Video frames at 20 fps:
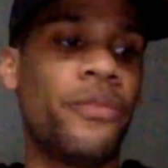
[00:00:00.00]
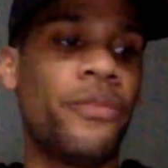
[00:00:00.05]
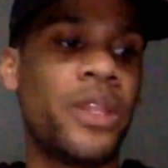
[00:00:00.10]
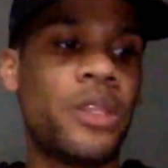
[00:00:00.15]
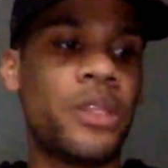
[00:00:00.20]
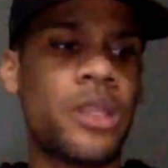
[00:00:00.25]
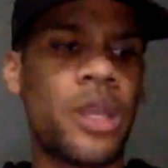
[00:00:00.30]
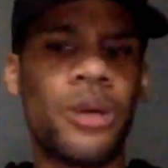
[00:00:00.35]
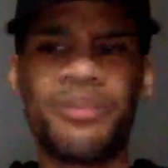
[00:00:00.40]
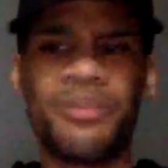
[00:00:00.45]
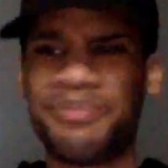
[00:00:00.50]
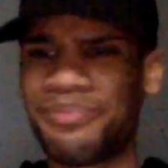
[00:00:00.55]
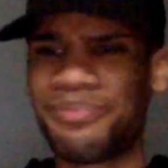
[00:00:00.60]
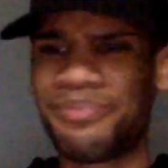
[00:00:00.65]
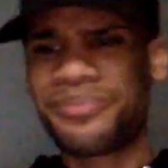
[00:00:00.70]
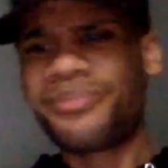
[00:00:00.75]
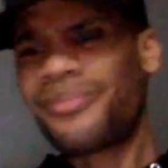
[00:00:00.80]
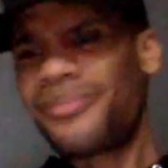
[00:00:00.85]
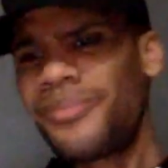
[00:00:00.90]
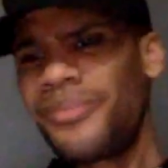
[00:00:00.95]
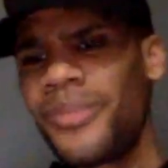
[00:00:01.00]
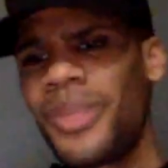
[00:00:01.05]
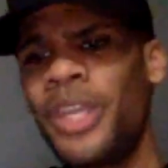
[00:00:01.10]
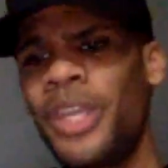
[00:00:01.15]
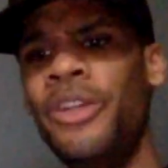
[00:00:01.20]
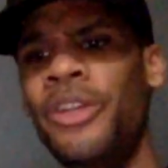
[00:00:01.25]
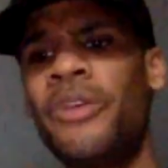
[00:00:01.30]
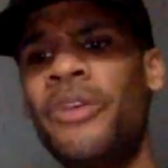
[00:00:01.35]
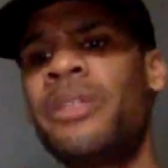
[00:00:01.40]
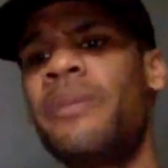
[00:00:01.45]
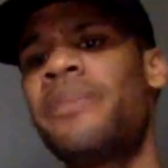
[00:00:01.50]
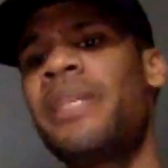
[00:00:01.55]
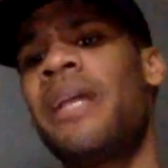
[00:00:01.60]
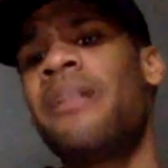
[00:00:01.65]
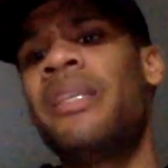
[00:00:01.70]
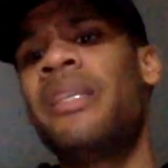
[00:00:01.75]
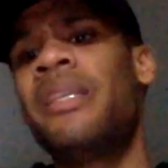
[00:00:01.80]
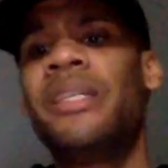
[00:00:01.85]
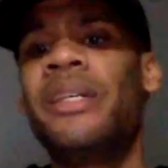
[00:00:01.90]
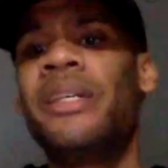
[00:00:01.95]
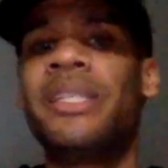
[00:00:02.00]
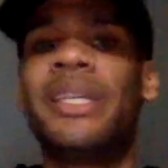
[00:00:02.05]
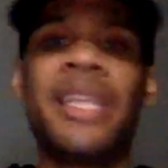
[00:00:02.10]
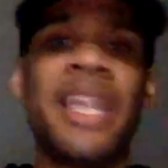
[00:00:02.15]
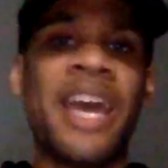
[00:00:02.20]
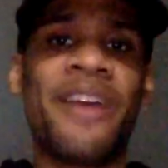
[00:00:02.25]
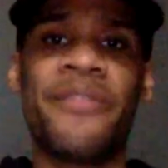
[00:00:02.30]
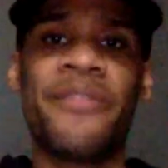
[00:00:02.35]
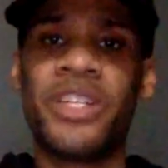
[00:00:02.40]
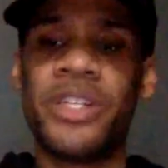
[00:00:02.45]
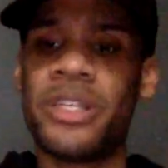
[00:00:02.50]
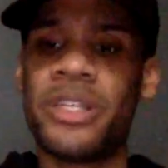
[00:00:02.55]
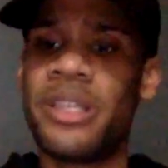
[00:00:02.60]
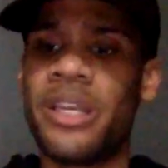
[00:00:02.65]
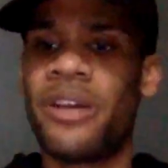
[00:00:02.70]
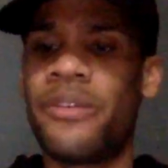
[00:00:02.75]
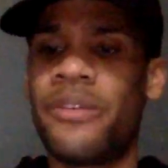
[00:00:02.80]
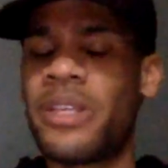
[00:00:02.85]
And so sometimes it's good to laugh at yourself.